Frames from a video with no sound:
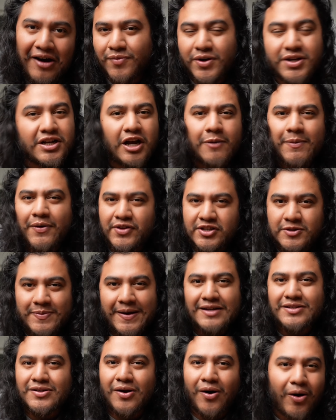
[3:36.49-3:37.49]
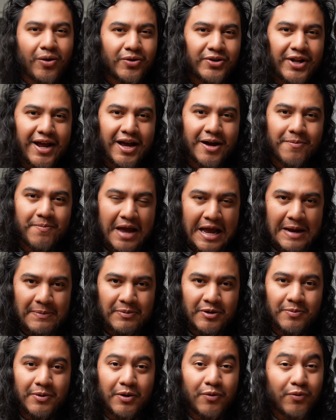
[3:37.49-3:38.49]
We can talk about the specs all day on
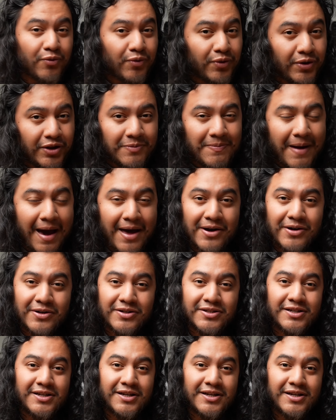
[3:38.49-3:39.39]
paper, but what really matters